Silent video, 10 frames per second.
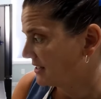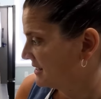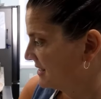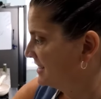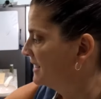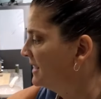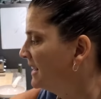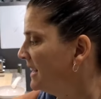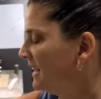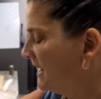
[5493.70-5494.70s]
put
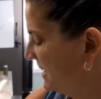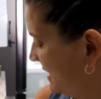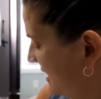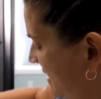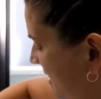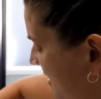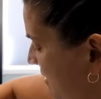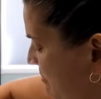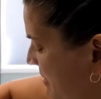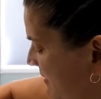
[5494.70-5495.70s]

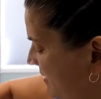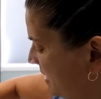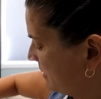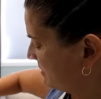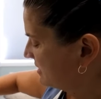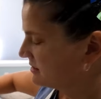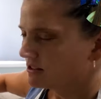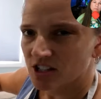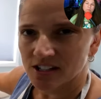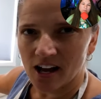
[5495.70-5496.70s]
in some beef
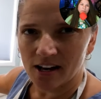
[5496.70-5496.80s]
tips,